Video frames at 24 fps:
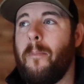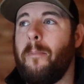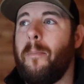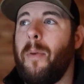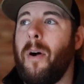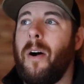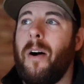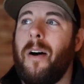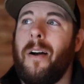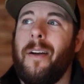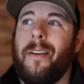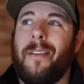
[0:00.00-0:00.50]

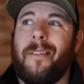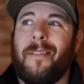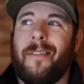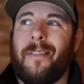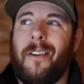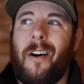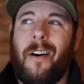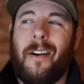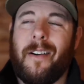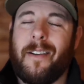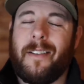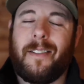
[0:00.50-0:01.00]
but
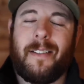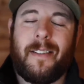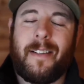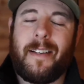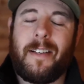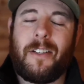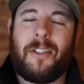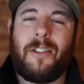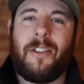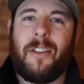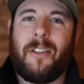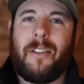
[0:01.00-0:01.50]
honestly,
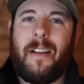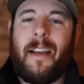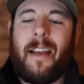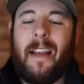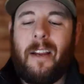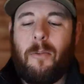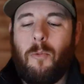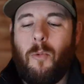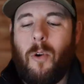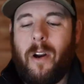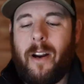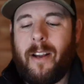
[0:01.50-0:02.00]
it's just
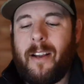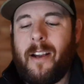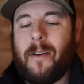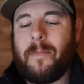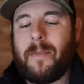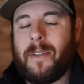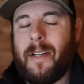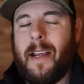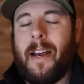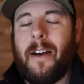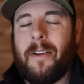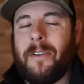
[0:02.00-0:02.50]
what it
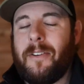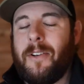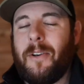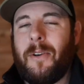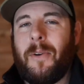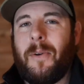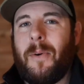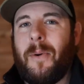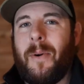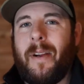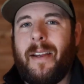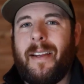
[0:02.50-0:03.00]
comes down
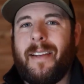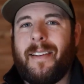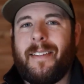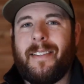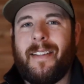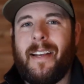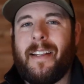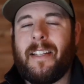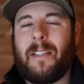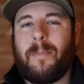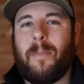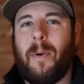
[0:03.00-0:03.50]
to is
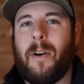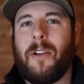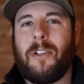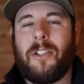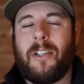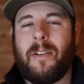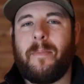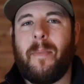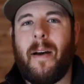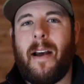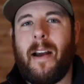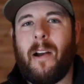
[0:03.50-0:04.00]
that
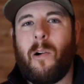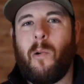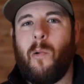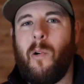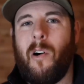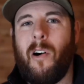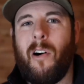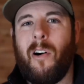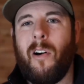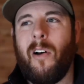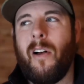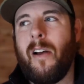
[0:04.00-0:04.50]
spongy back
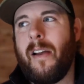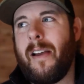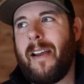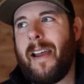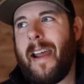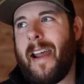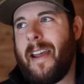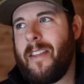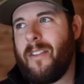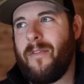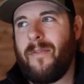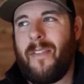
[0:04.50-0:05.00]
wall
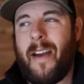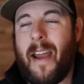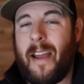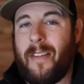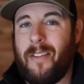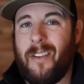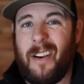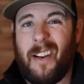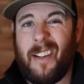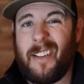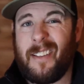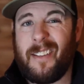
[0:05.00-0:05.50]
and the fact
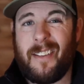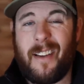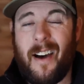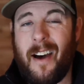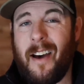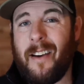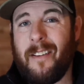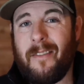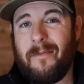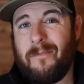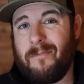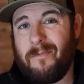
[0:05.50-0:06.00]
that it's
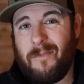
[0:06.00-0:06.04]
not